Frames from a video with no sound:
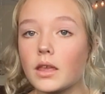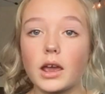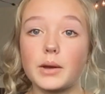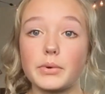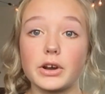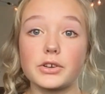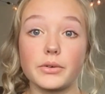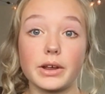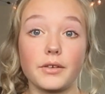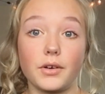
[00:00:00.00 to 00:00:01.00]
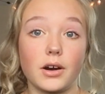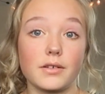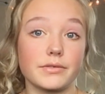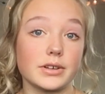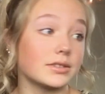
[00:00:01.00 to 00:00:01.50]
And I'm pretty sure we have all
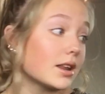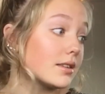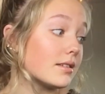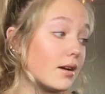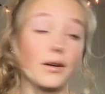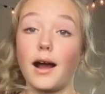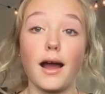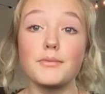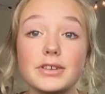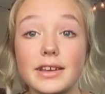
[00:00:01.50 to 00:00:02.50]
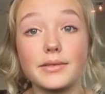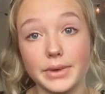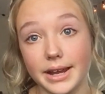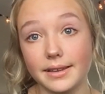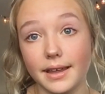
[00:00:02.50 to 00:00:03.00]
of those. So I'm just gonna
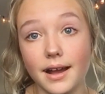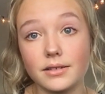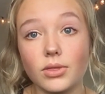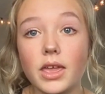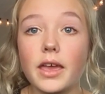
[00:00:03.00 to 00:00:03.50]
make that